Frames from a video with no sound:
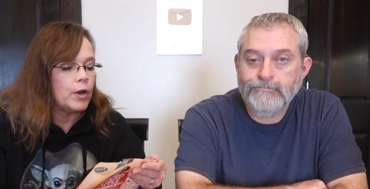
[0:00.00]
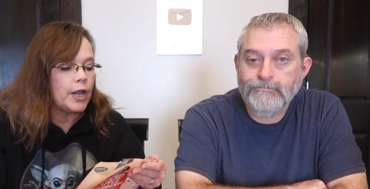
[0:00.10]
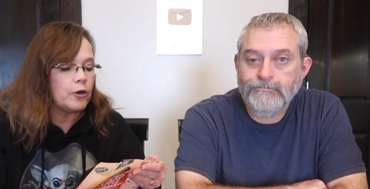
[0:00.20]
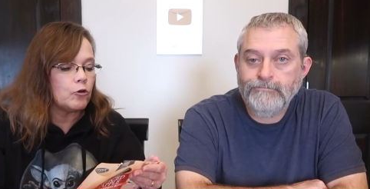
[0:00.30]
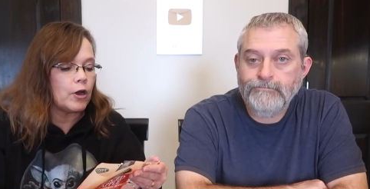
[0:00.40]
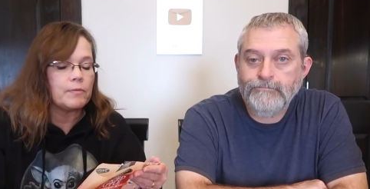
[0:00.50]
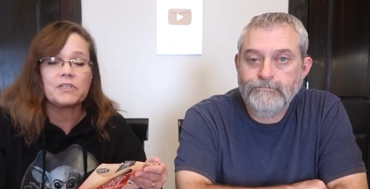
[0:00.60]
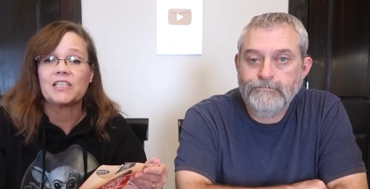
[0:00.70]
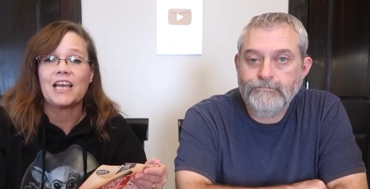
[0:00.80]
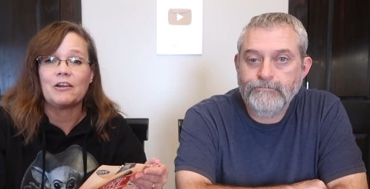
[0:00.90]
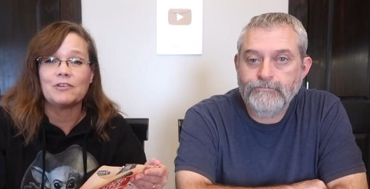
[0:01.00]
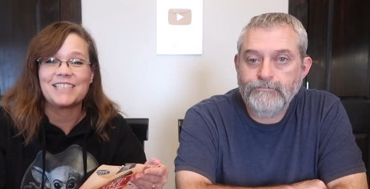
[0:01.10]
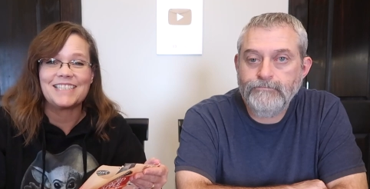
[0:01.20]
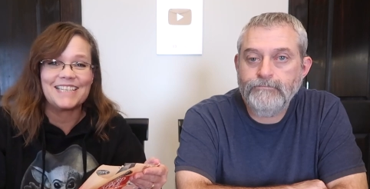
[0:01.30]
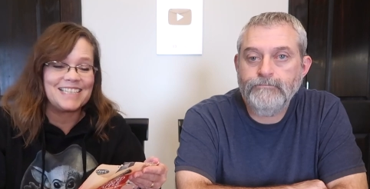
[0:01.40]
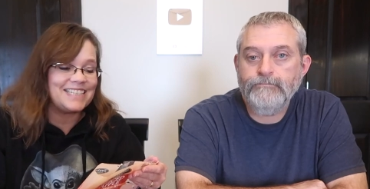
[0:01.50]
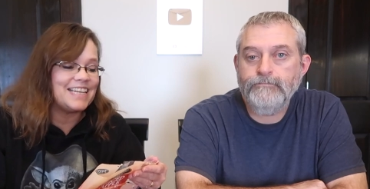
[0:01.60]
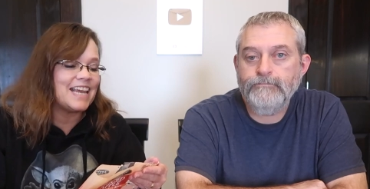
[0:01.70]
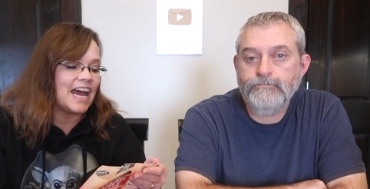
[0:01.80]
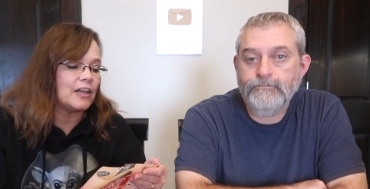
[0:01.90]
Speaker 1: 100 grams is
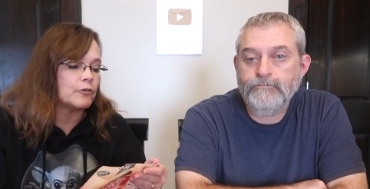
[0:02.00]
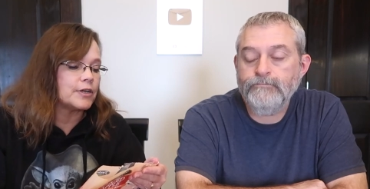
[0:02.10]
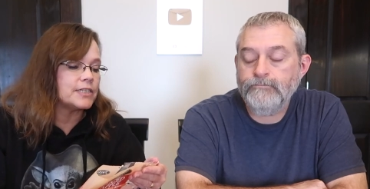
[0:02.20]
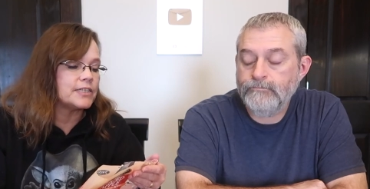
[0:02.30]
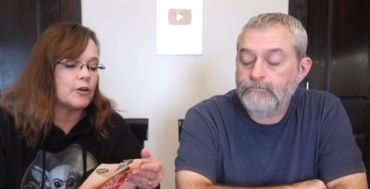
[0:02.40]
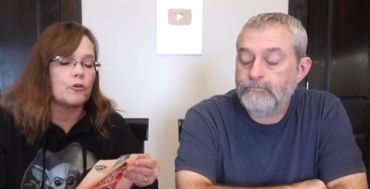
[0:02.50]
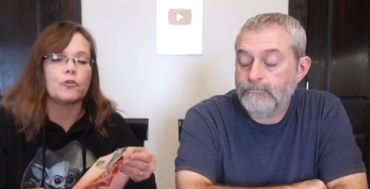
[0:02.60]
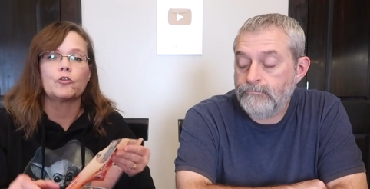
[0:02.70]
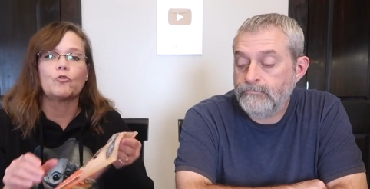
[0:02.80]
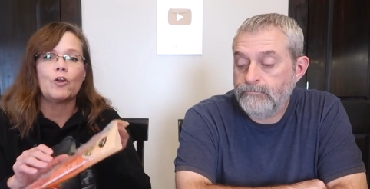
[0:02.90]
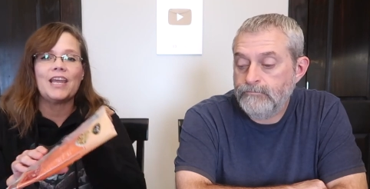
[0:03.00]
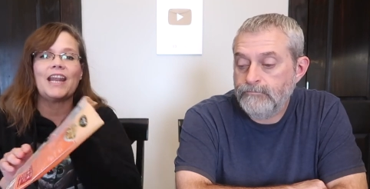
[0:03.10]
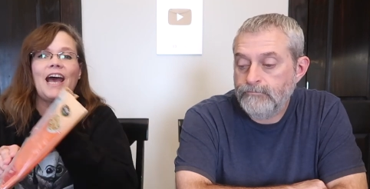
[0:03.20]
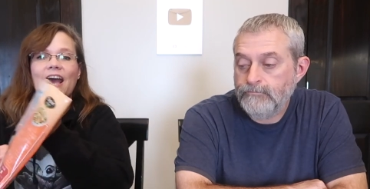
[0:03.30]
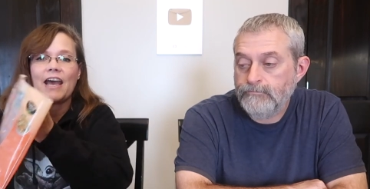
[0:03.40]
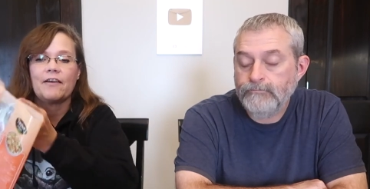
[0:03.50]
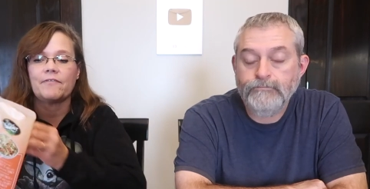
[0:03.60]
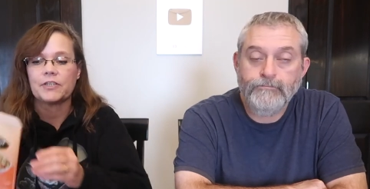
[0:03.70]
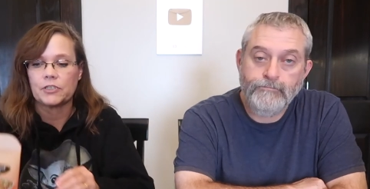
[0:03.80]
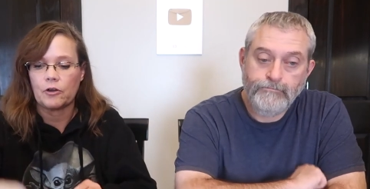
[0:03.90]
160 calories. There are three and a
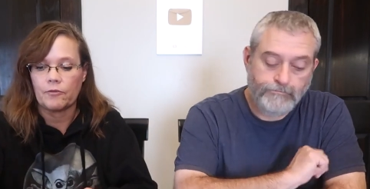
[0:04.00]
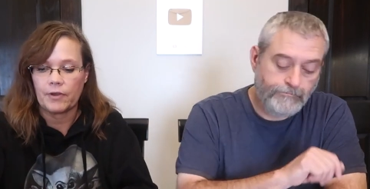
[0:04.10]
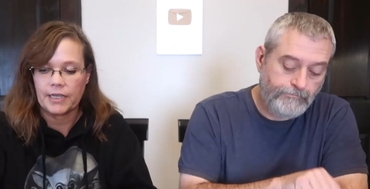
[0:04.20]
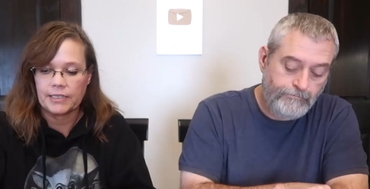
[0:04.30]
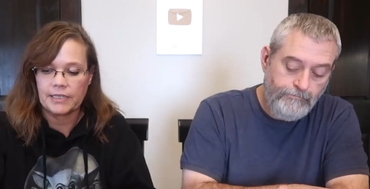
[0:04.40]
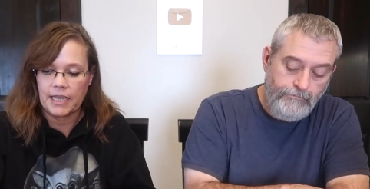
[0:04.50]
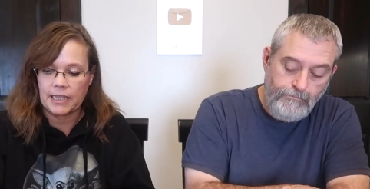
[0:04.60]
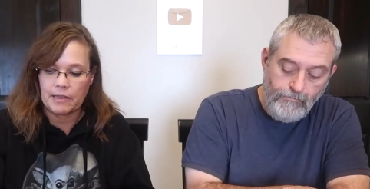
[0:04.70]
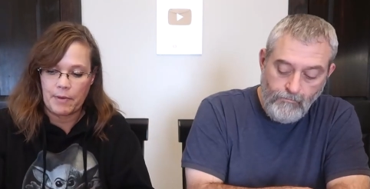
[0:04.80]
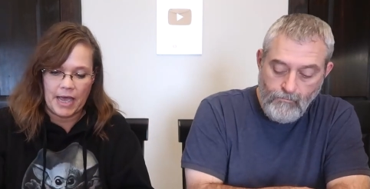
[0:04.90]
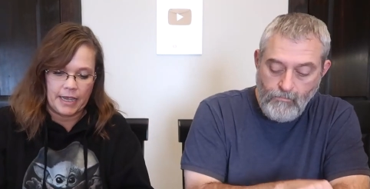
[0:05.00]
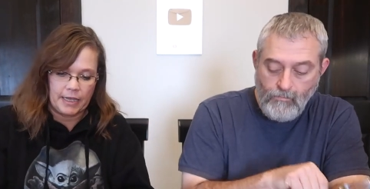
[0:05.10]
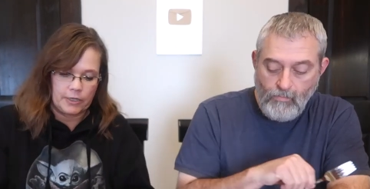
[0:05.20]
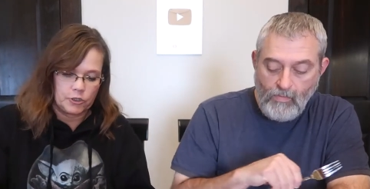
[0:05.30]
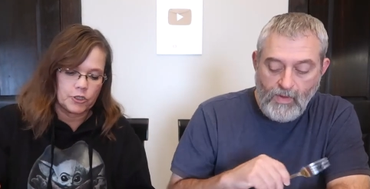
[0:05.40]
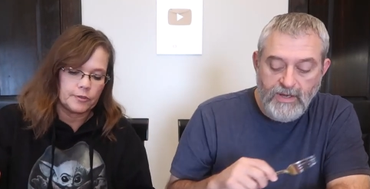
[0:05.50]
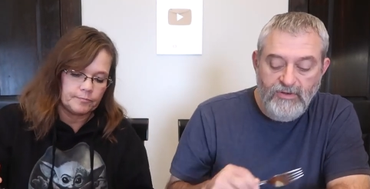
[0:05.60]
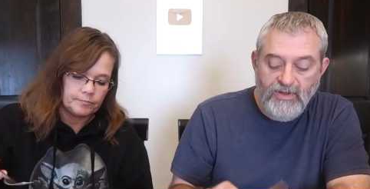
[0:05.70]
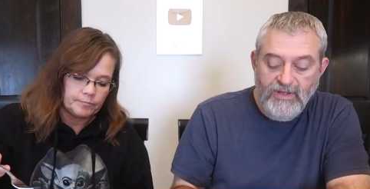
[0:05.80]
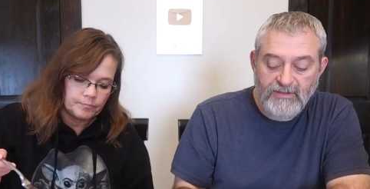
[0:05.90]
half servings in the package.
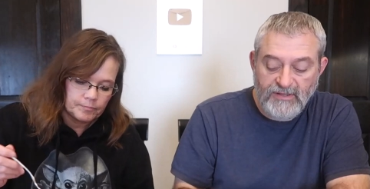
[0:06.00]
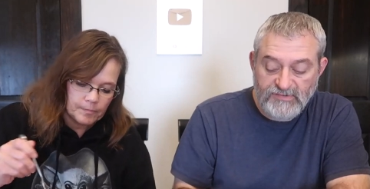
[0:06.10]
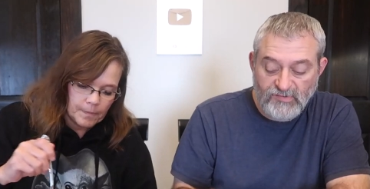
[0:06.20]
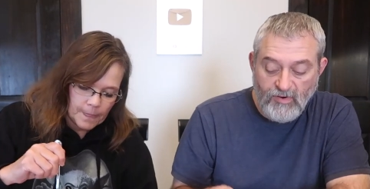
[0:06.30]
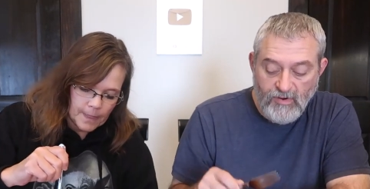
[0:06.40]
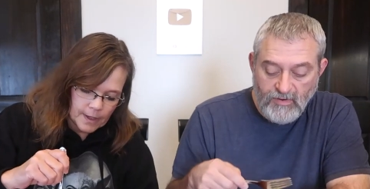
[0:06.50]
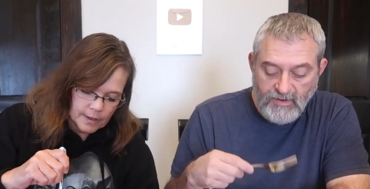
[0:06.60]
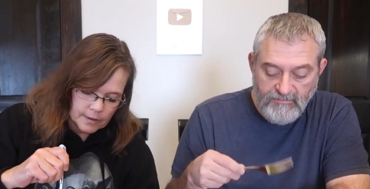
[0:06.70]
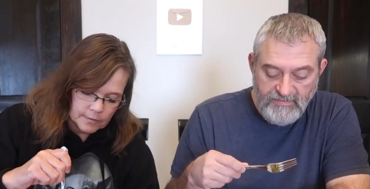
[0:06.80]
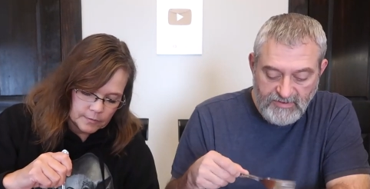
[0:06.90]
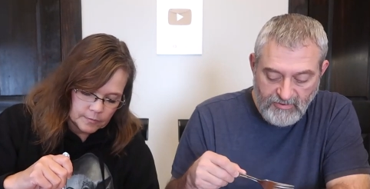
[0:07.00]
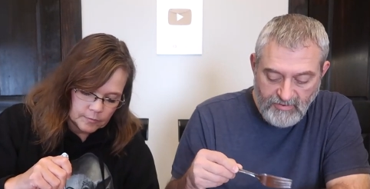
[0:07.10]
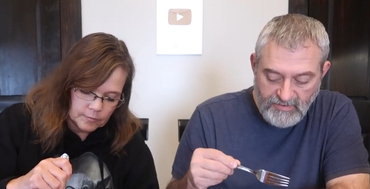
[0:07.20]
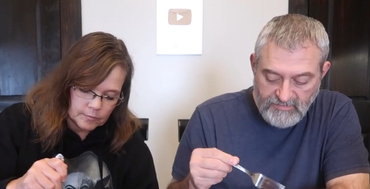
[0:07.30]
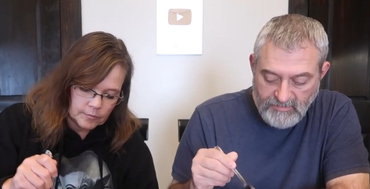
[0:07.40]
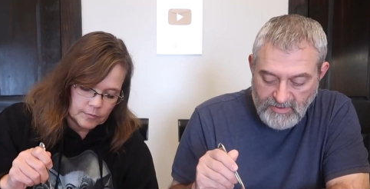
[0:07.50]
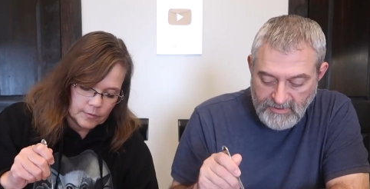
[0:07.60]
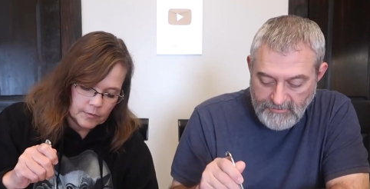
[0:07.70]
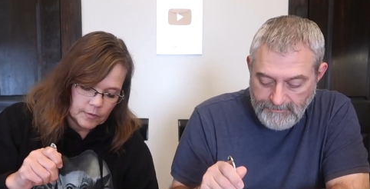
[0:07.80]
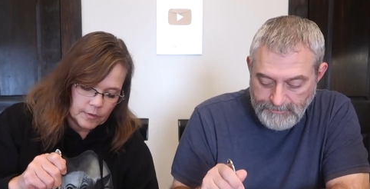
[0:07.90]
Speaker 2: And you get that strong uh, vinaigrette
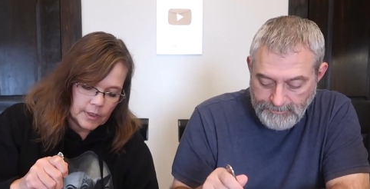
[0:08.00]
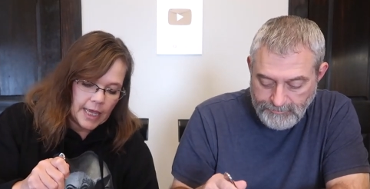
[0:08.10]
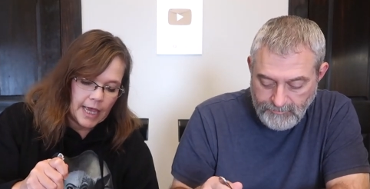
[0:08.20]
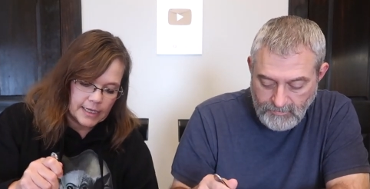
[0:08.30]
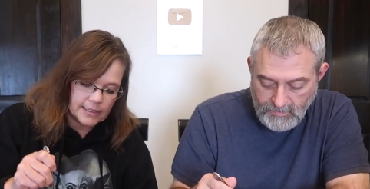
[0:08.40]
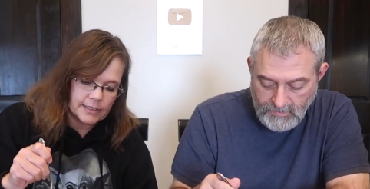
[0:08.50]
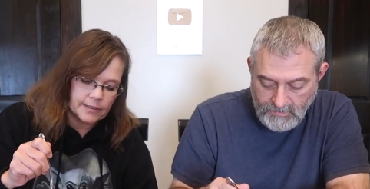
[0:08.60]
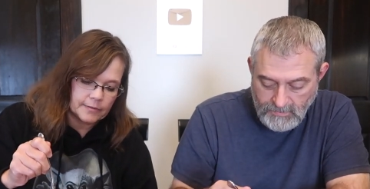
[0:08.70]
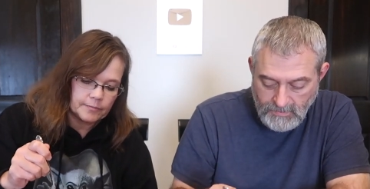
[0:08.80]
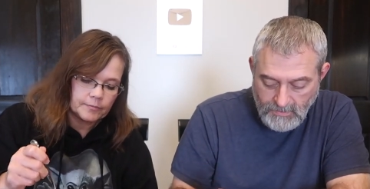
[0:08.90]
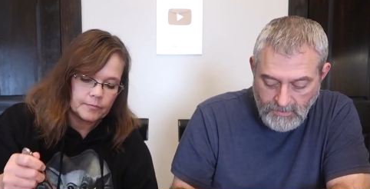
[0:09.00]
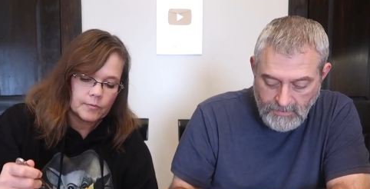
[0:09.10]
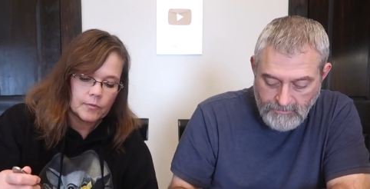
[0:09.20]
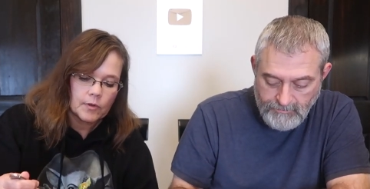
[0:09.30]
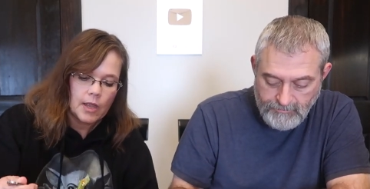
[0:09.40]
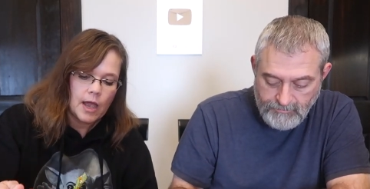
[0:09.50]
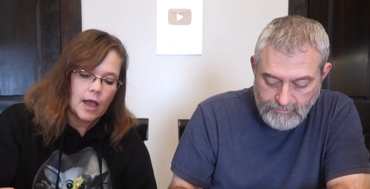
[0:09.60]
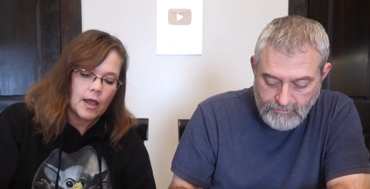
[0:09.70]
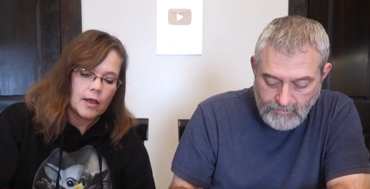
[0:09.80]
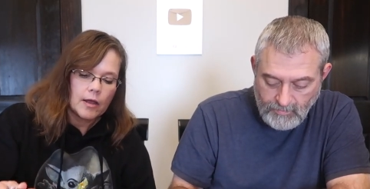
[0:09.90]
smell.
Speaker 1: Yes.
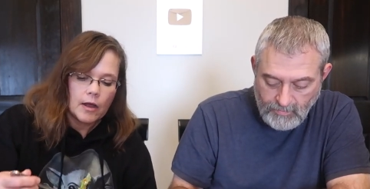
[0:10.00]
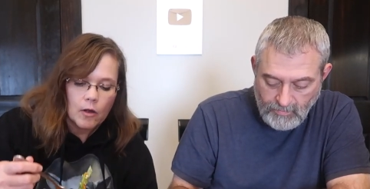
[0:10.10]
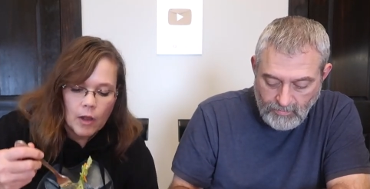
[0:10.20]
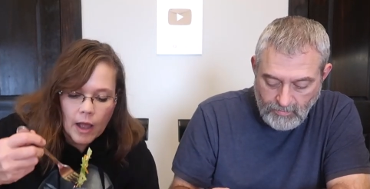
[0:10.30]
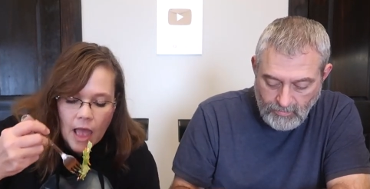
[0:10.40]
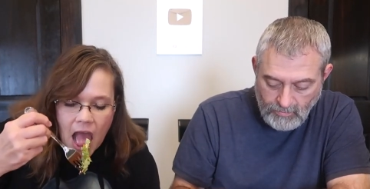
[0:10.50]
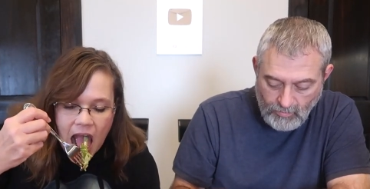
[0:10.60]
Okay.